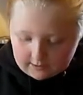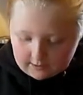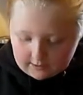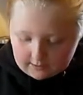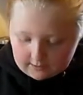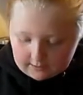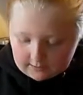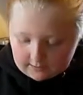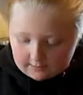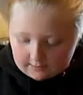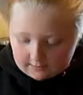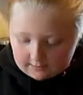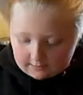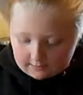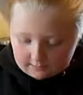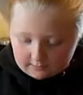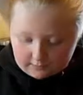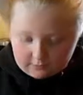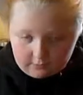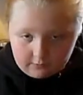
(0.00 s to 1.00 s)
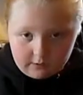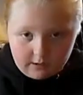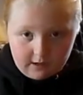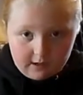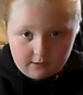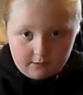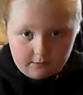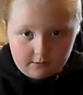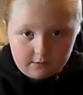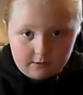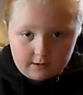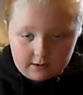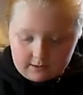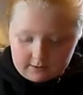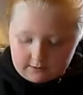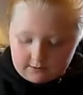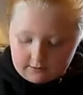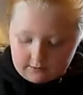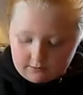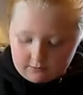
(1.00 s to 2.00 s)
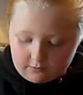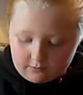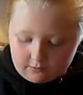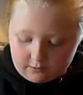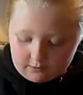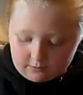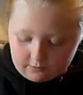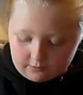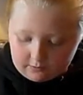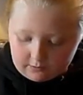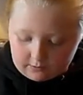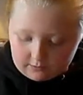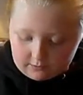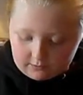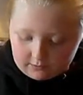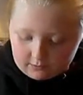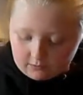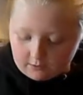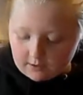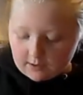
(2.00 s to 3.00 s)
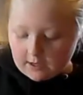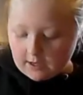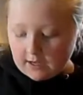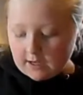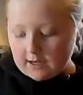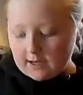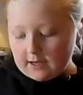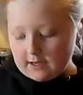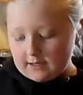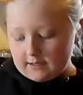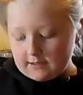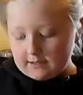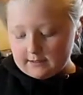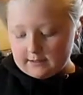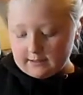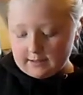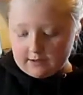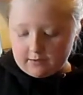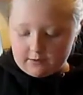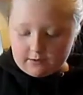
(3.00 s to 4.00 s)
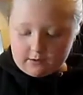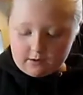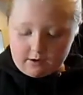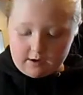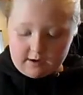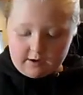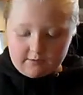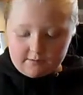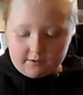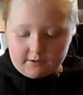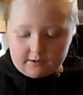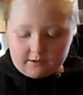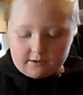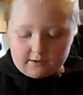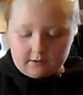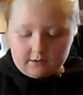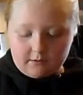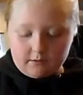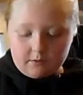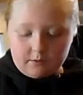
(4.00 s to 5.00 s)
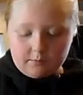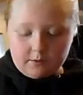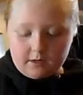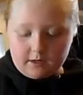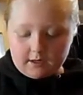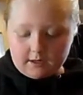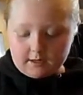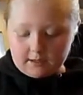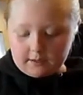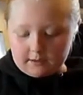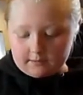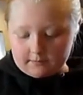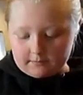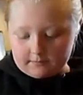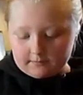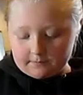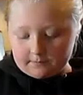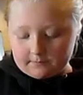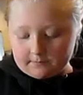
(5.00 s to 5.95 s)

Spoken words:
Okay, so now the next thing you're going to want to do is, now that you have basically a little pocket,